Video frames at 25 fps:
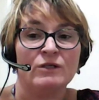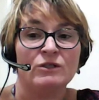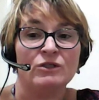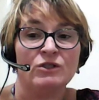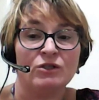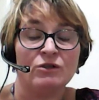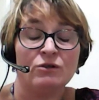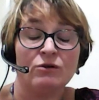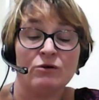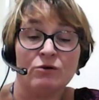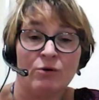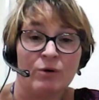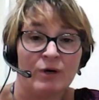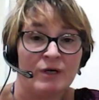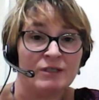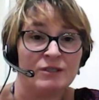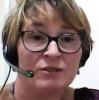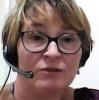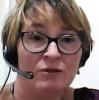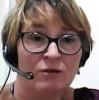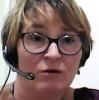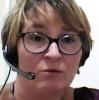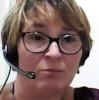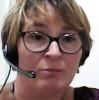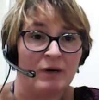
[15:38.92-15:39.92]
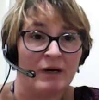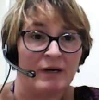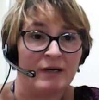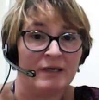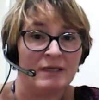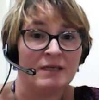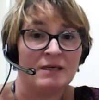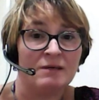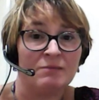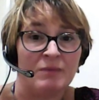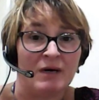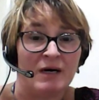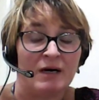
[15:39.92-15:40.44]
do quite a lot by
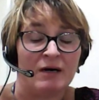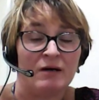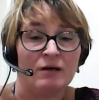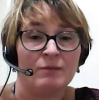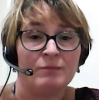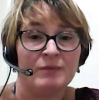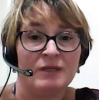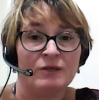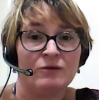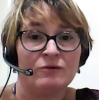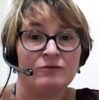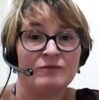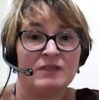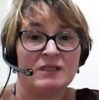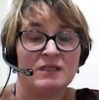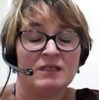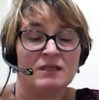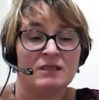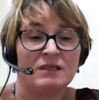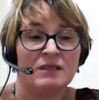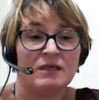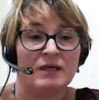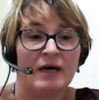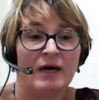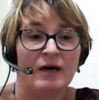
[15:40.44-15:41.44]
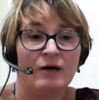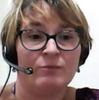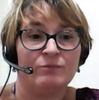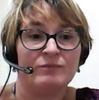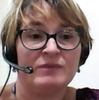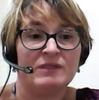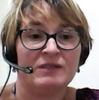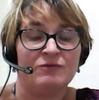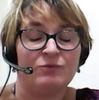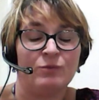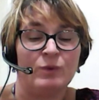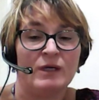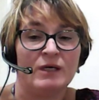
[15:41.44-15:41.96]
email. I mean, obviously it
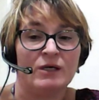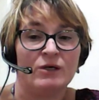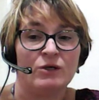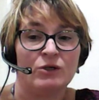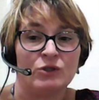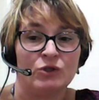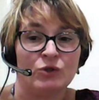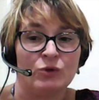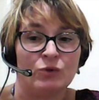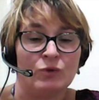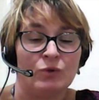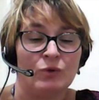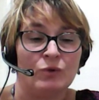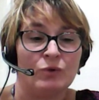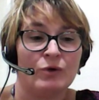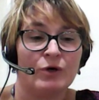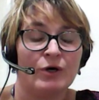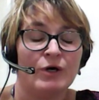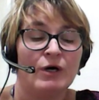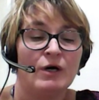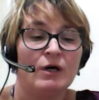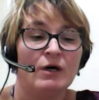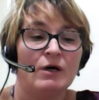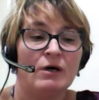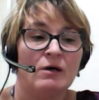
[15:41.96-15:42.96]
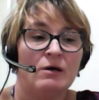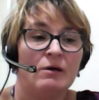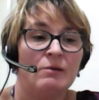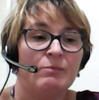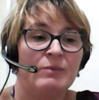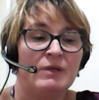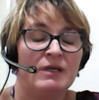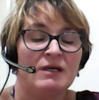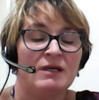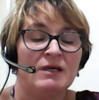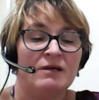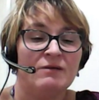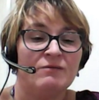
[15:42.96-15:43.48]
helps if we can talk,
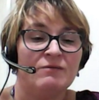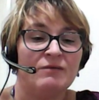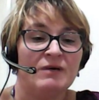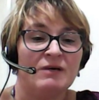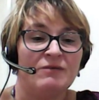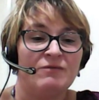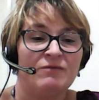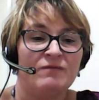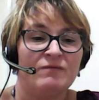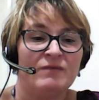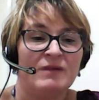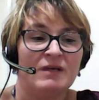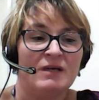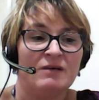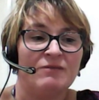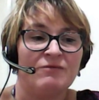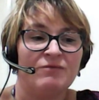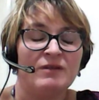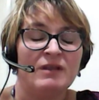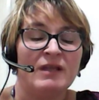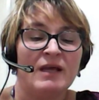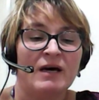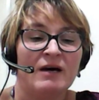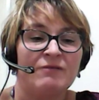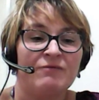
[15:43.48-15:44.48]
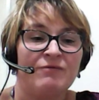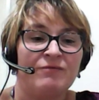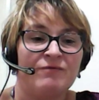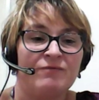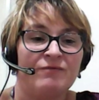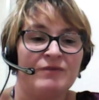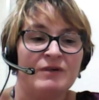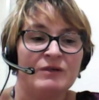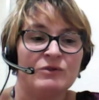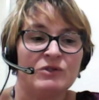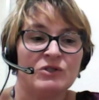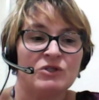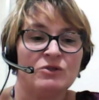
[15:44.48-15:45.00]
but if in that
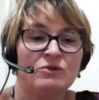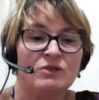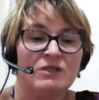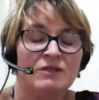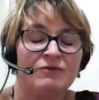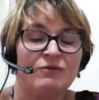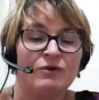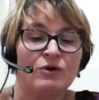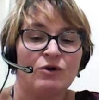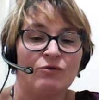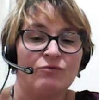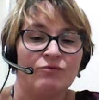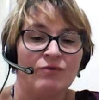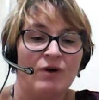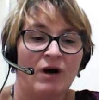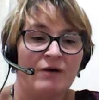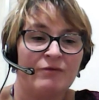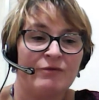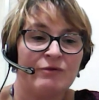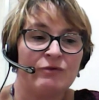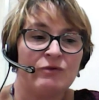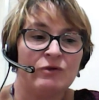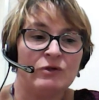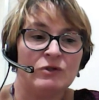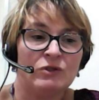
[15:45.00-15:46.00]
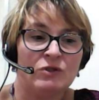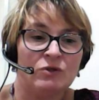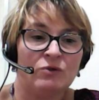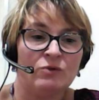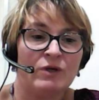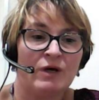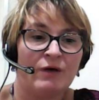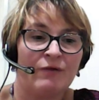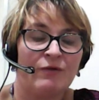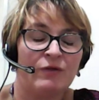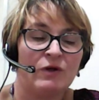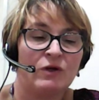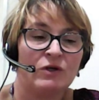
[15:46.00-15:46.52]
feels too difficult, rather than do
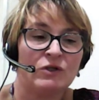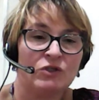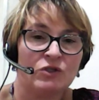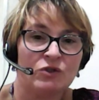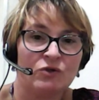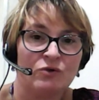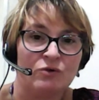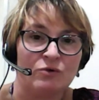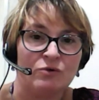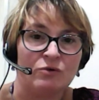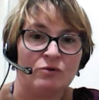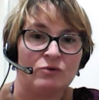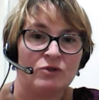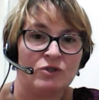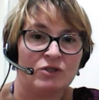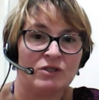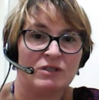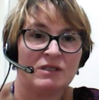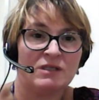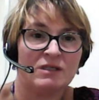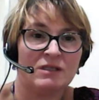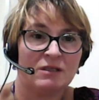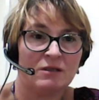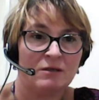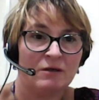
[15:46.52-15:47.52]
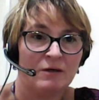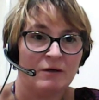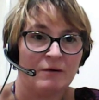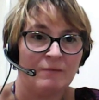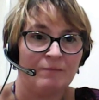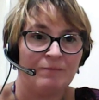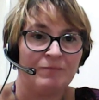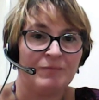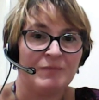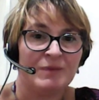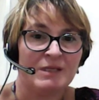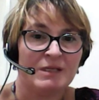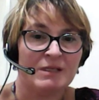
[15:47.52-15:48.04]
nothing at all, just
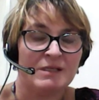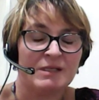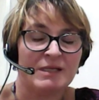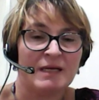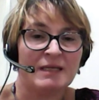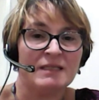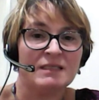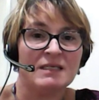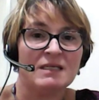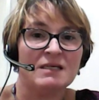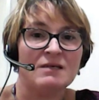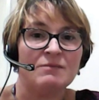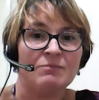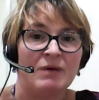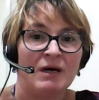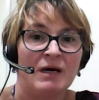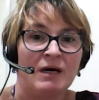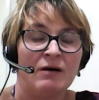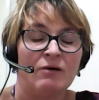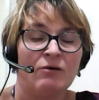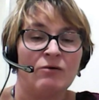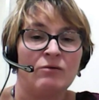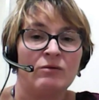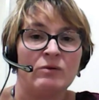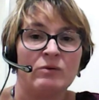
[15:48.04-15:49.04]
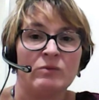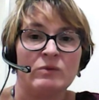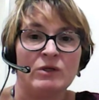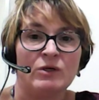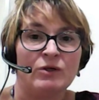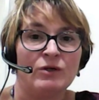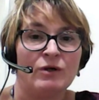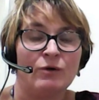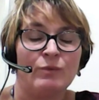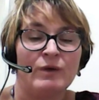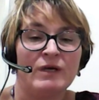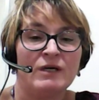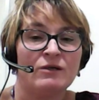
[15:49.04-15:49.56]
send email.
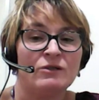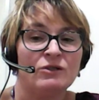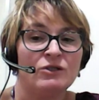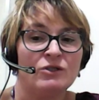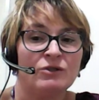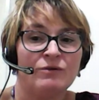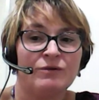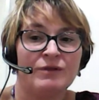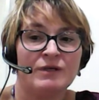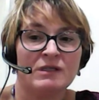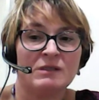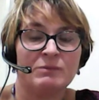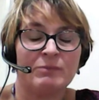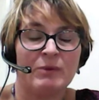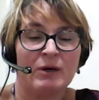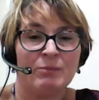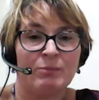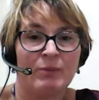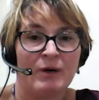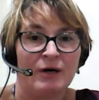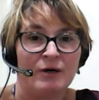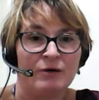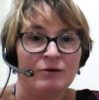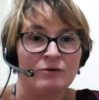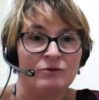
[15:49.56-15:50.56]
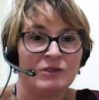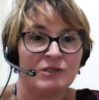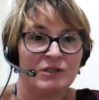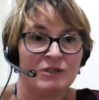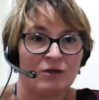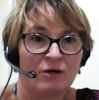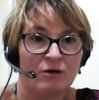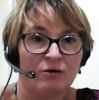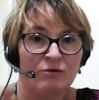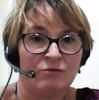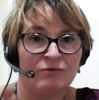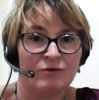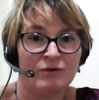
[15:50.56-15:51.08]
You know, we can do things by
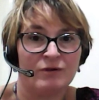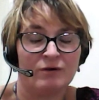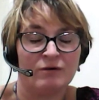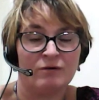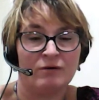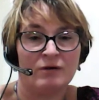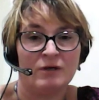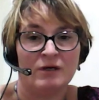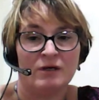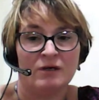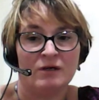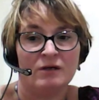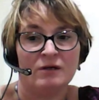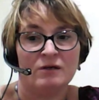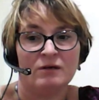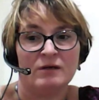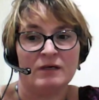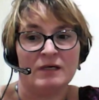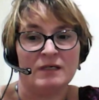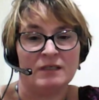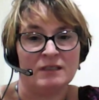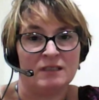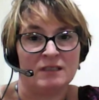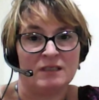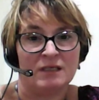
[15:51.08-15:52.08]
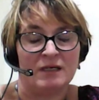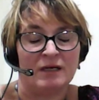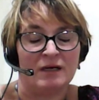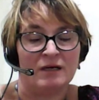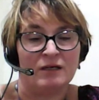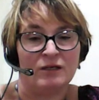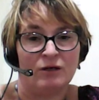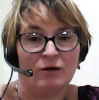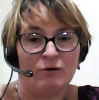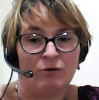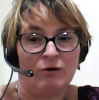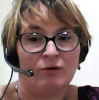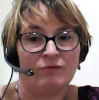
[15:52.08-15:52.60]
post, over the internet,
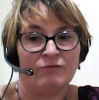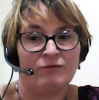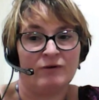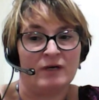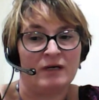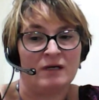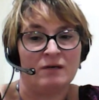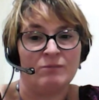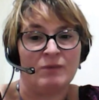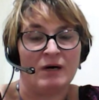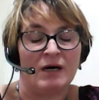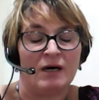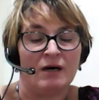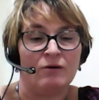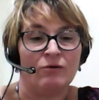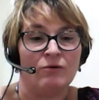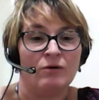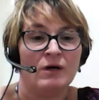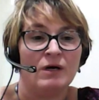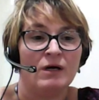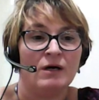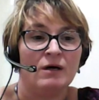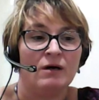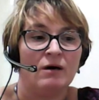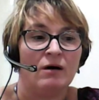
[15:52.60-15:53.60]
you know, over email.